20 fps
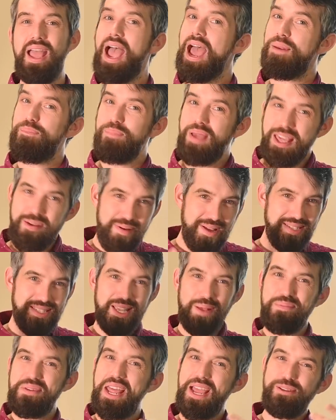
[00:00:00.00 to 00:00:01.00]
and maybe
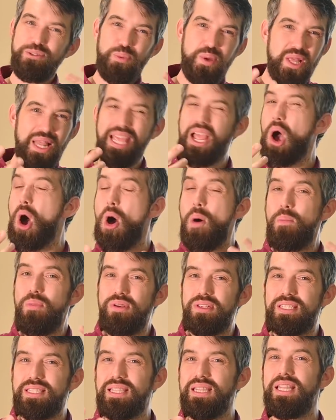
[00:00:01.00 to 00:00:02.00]
sometimes we like
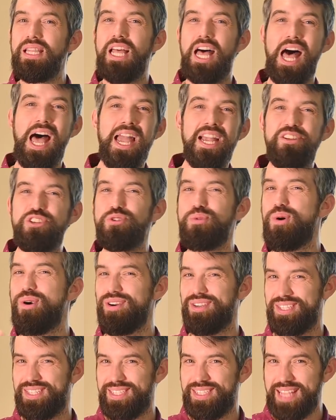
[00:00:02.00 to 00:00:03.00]
almost lie to
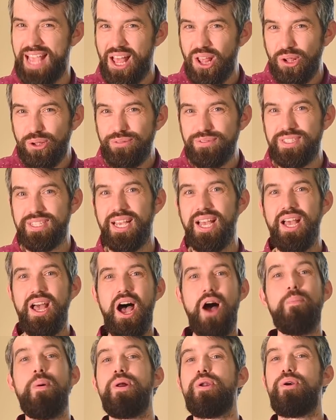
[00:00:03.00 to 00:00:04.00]
ourselves
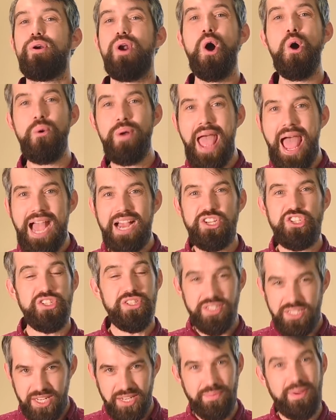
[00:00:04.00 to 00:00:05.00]
about our own
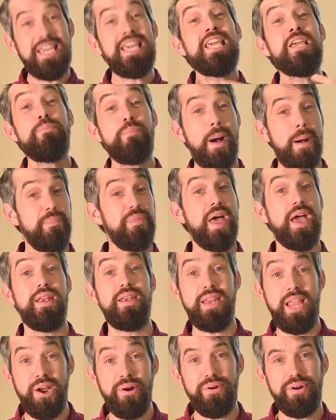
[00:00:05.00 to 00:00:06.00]
actions to keep up that
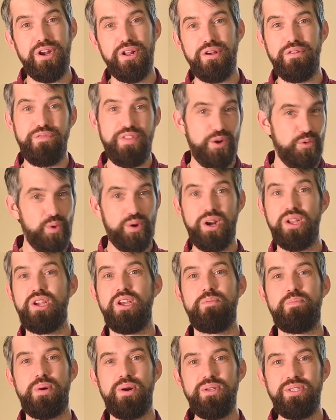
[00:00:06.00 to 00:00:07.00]
narrative that we're a
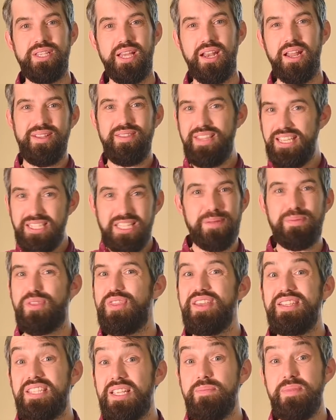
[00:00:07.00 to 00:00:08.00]
good person. These types of
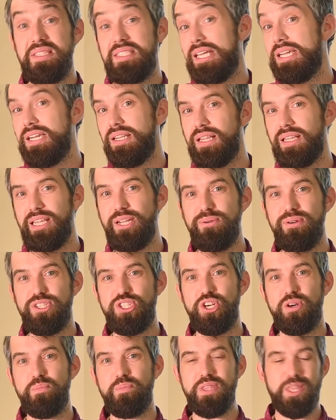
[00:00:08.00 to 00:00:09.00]
things can be studied in the
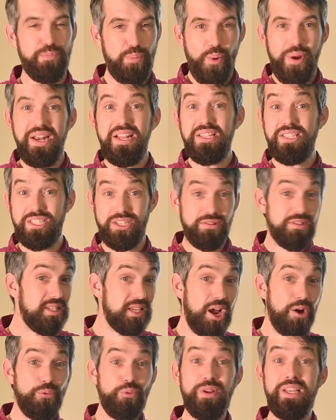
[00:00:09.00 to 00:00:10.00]
literature, but the point is there's
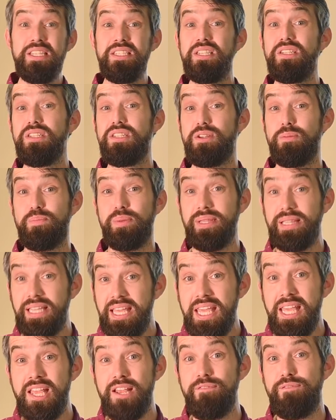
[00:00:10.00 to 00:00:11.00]
a reason to
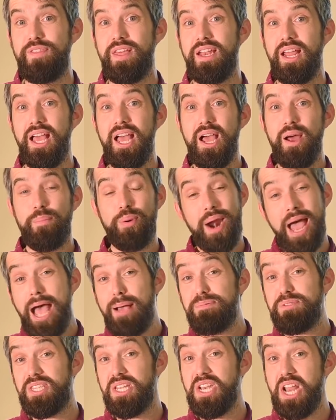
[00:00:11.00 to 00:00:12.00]
believe that
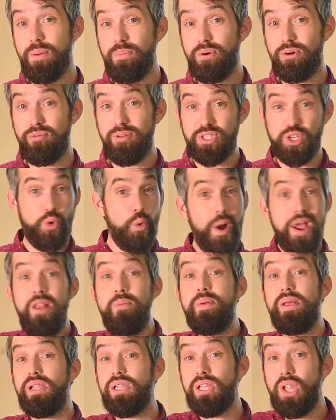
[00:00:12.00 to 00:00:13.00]
perhaps the number was quite a
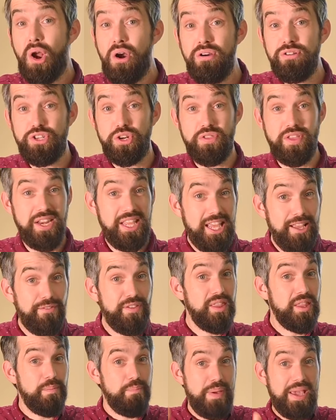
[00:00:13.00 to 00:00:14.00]
bit larger than
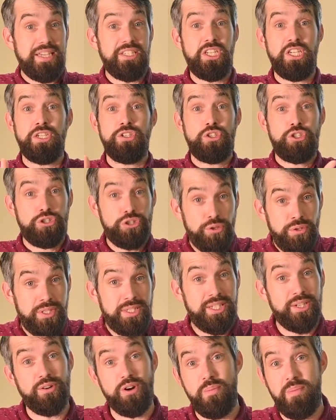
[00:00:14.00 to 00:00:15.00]
even the Bayesian Truth
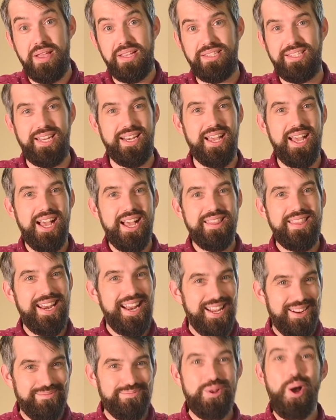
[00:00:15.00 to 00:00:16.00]
Serum is, that, that
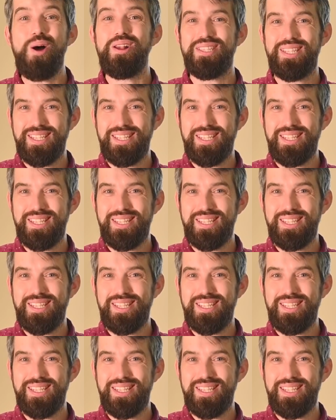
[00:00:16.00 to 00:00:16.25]
it got